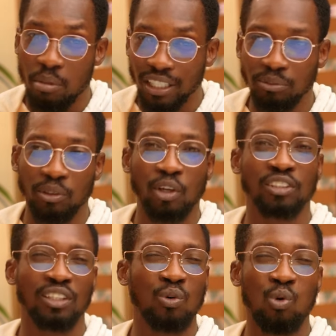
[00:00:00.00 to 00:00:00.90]
much
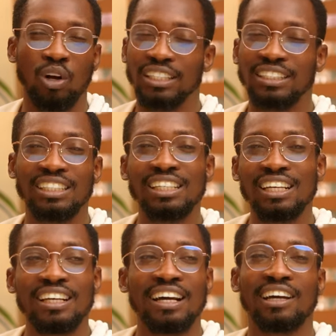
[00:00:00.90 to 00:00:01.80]
because of the quality,
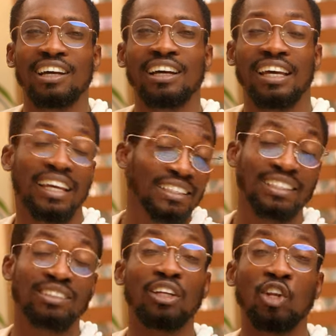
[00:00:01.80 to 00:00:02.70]
it's
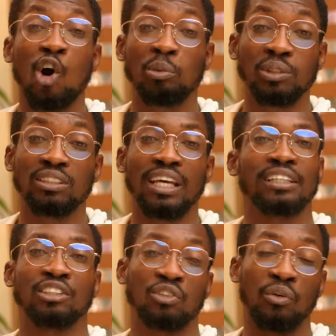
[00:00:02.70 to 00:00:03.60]
still an option
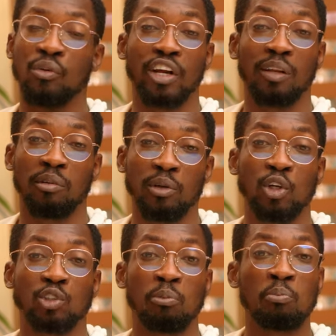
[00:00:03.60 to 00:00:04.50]
that is incredible
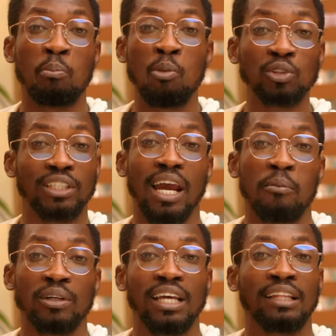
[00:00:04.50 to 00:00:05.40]
because most
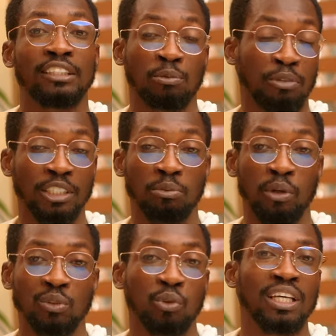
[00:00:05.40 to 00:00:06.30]
cameras at this price
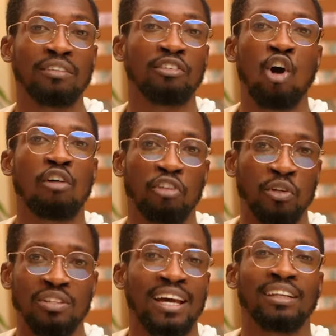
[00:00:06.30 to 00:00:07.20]
point wouldn't even offer
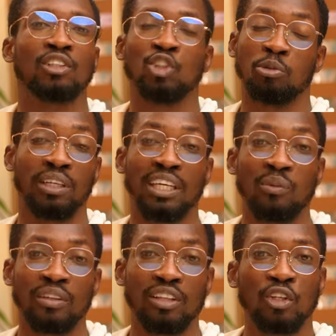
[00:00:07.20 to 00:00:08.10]
you that to
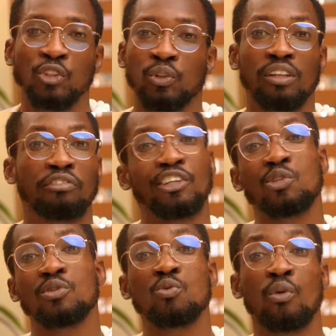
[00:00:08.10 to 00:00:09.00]
begin with. So the
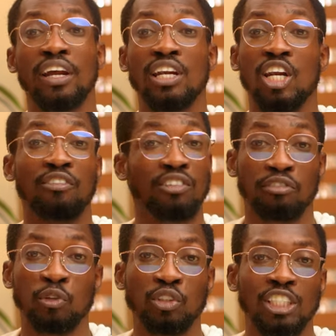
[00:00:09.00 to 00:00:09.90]
first reason why I love the
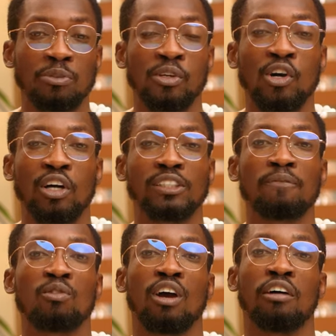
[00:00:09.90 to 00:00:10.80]
Fuji is because
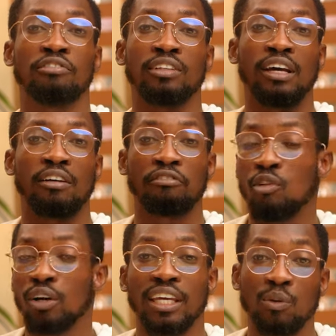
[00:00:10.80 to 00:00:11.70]
of the
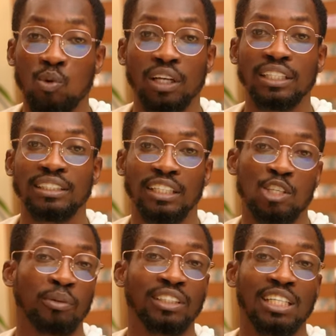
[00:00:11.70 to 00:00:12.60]
4K quality,
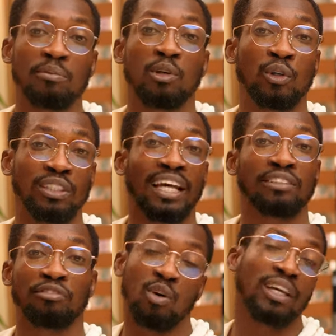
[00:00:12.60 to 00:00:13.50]
especially because it
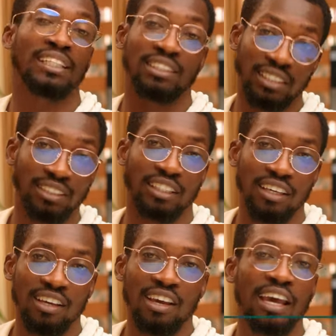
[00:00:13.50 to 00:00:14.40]
has 4K 60
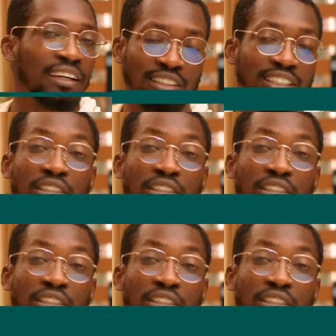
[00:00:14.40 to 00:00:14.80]
and it's